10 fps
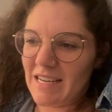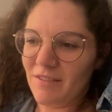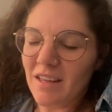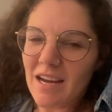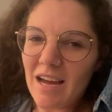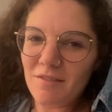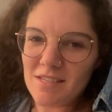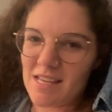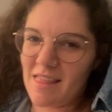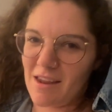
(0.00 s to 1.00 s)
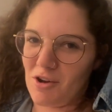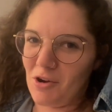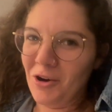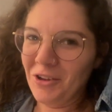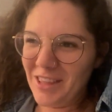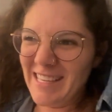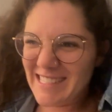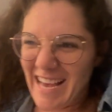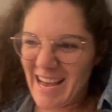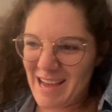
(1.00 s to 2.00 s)
feel like I have to say that all
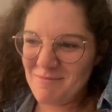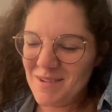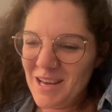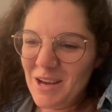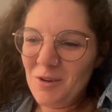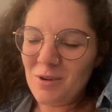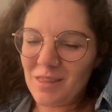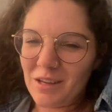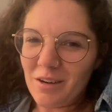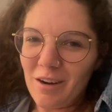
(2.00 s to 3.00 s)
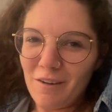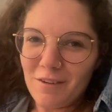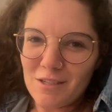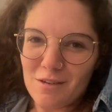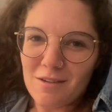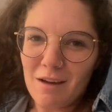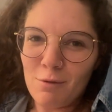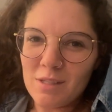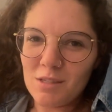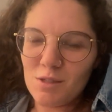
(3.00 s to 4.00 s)
the time with literary fiction
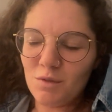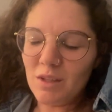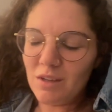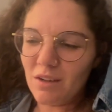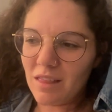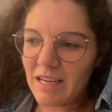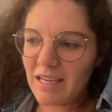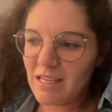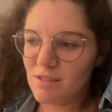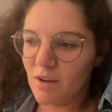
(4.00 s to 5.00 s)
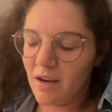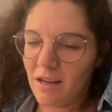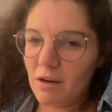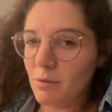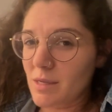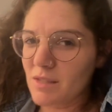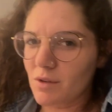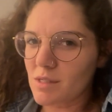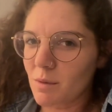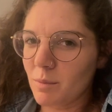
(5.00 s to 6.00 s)
novels. I just feel like it's very hit or miss
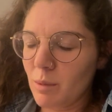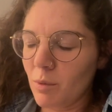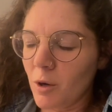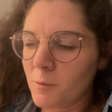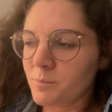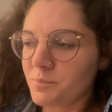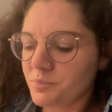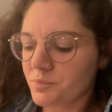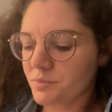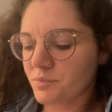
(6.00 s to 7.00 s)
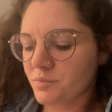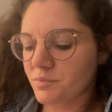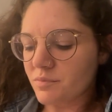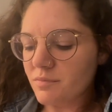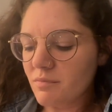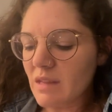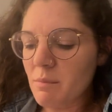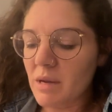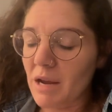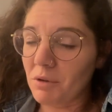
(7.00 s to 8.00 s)
for some people,
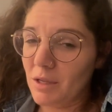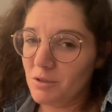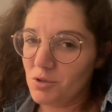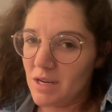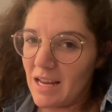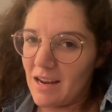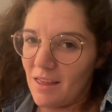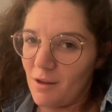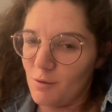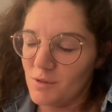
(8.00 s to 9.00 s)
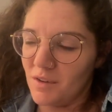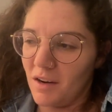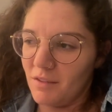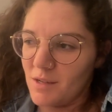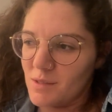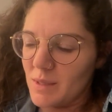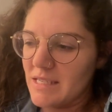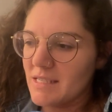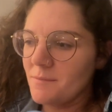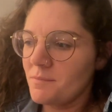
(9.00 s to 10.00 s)
but I really enjoyed it, and I thought it was very, very
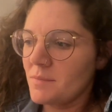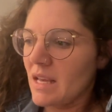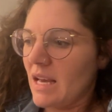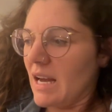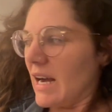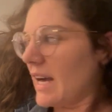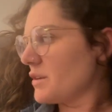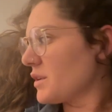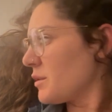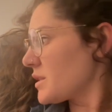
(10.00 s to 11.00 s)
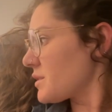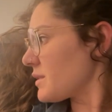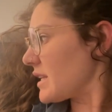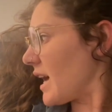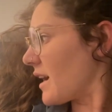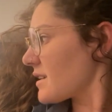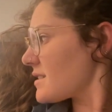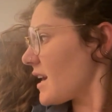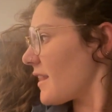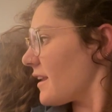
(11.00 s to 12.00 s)
sweet. I don't know what to read
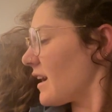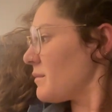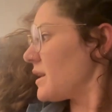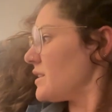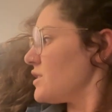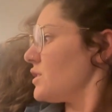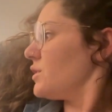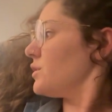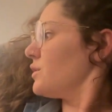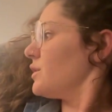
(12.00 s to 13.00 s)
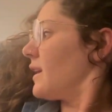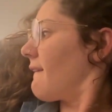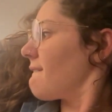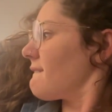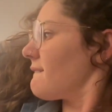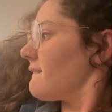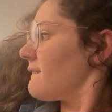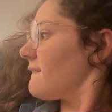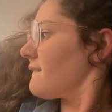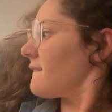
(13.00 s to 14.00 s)
next. I think I might do
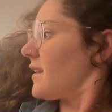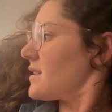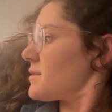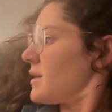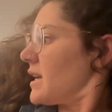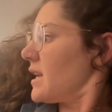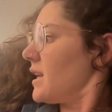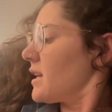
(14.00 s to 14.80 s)
this one,